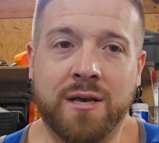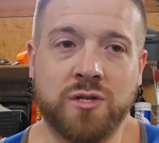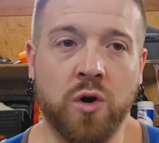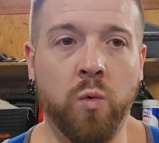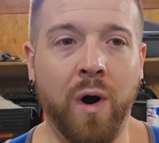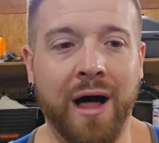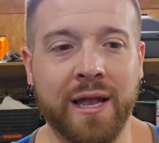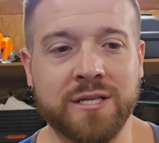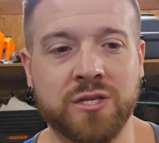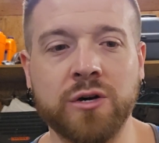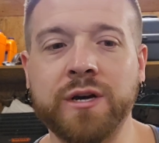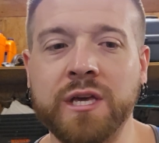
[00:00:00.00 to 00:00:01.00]
So while
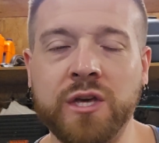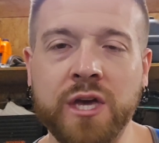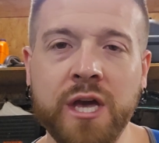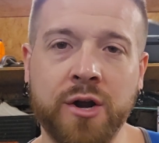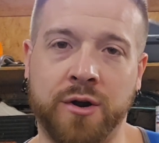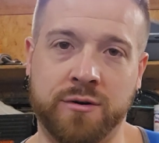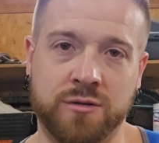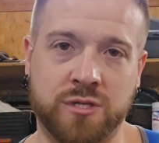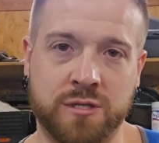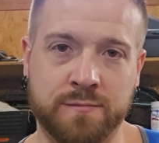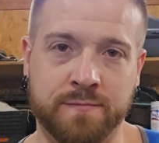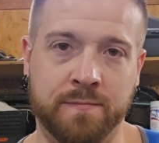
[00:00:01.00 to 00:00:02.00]
it took
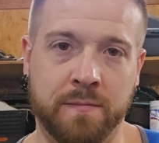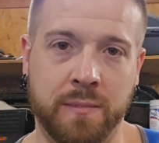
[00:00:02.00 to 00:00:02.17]
years